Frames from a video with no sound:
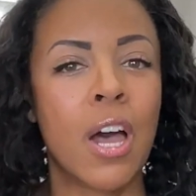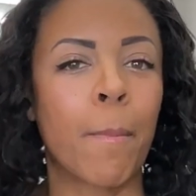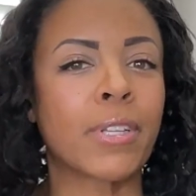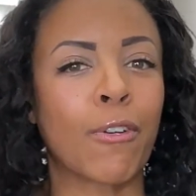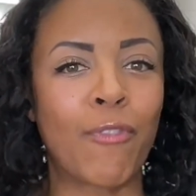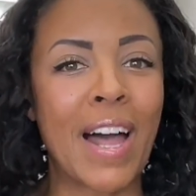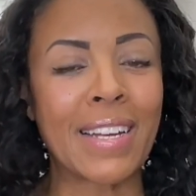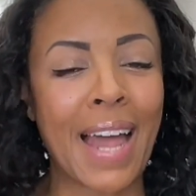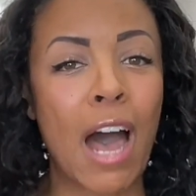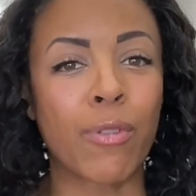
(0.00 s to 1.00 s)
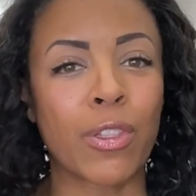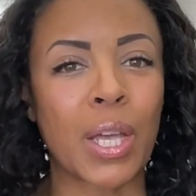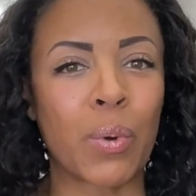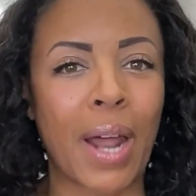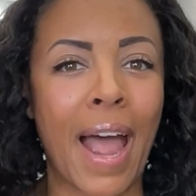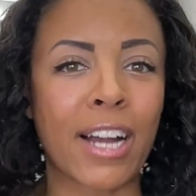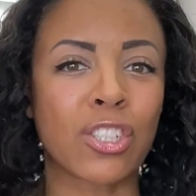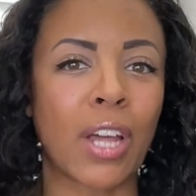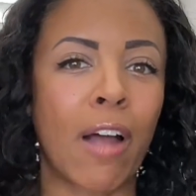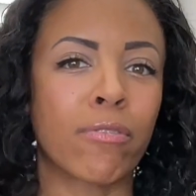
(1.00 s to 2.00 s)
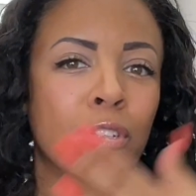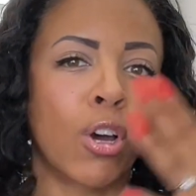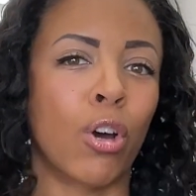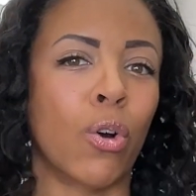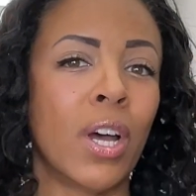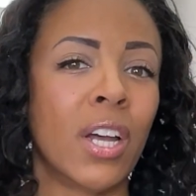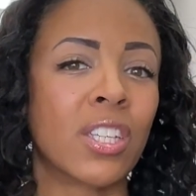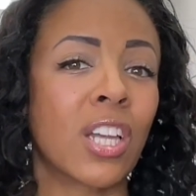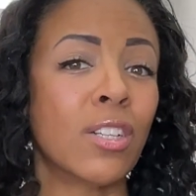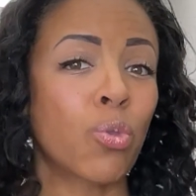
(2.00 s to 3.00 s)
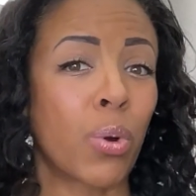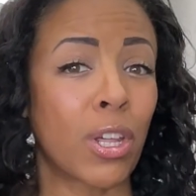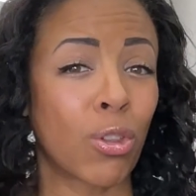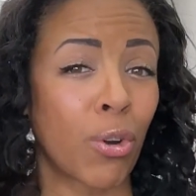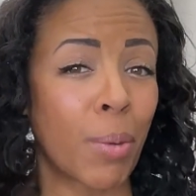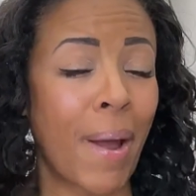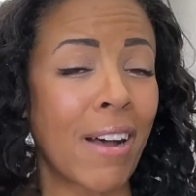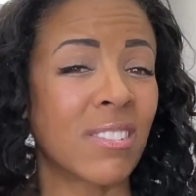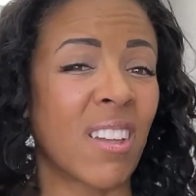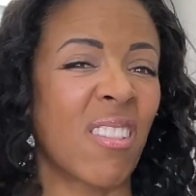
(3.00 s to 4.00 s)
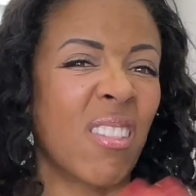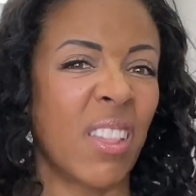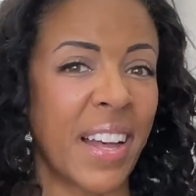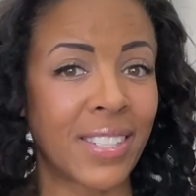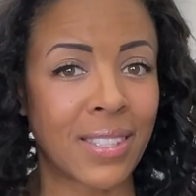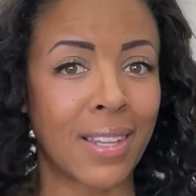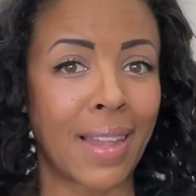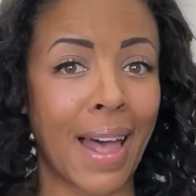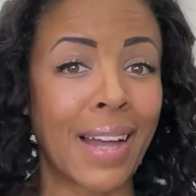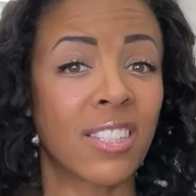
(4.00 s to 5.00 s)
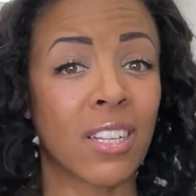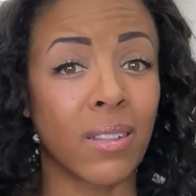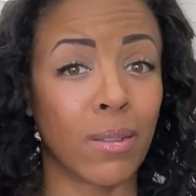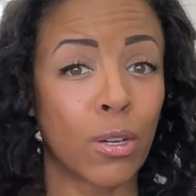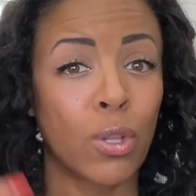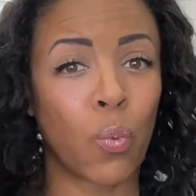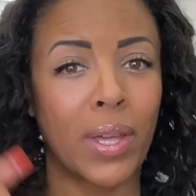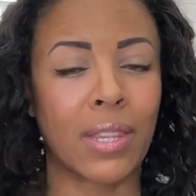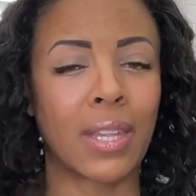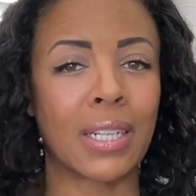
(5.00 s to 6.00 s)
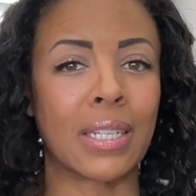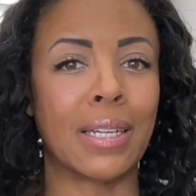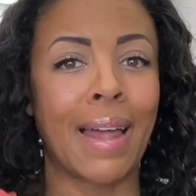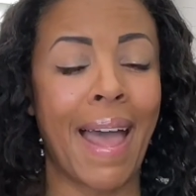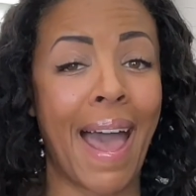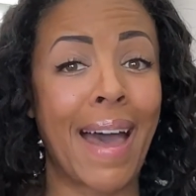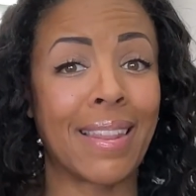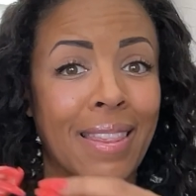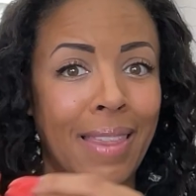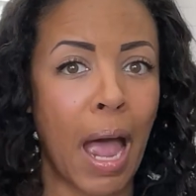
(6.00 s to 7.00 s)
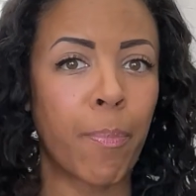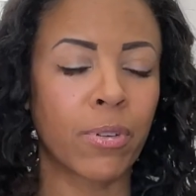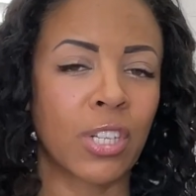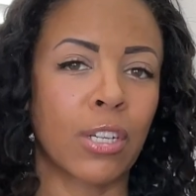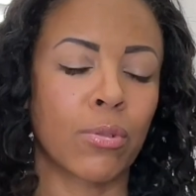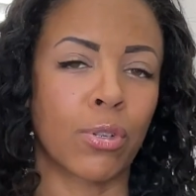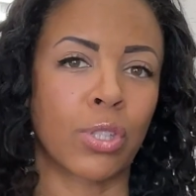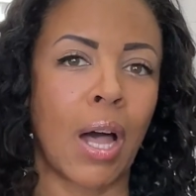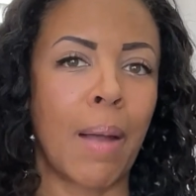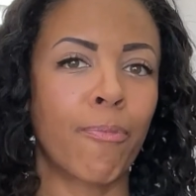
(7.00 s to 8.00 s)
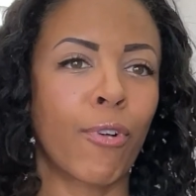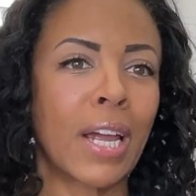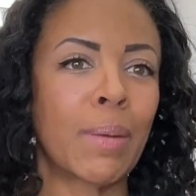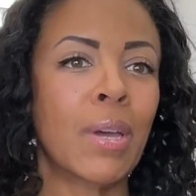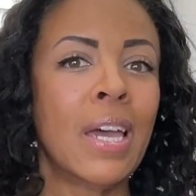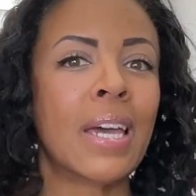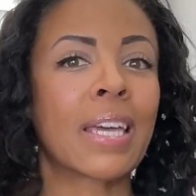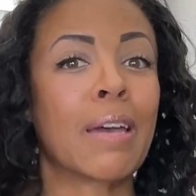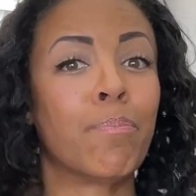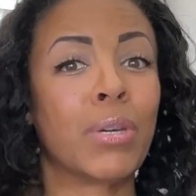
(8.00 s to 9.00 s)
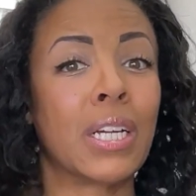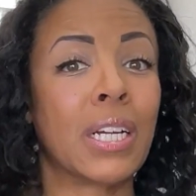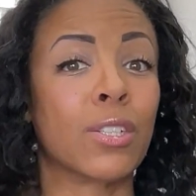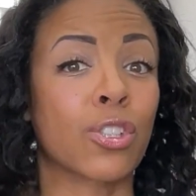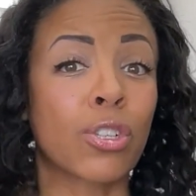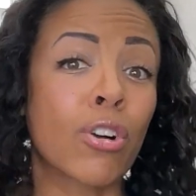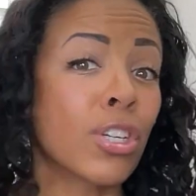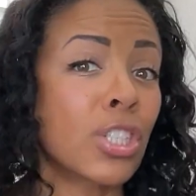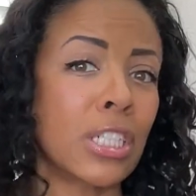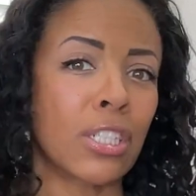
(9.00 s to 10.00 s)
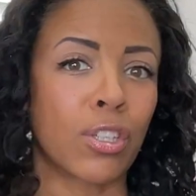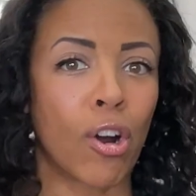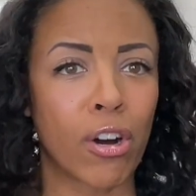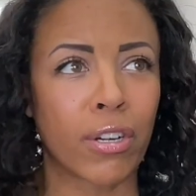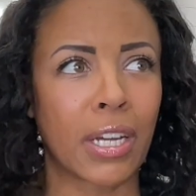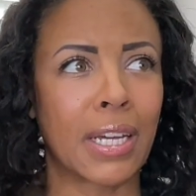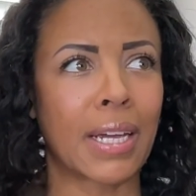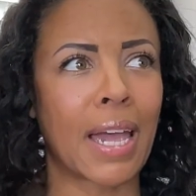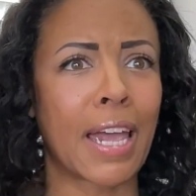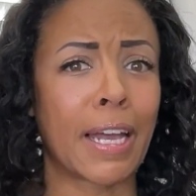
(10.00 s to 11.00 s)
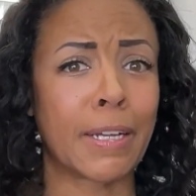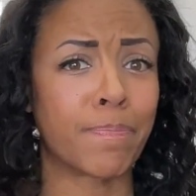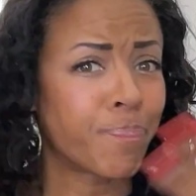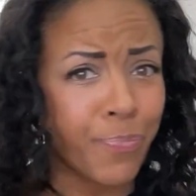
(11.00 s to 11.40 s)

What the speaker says: But to find out that they would actually have to go 10, 20, 30 pounds less than that to look the way that they did at that particular time frame can be discouraging, disheartening, and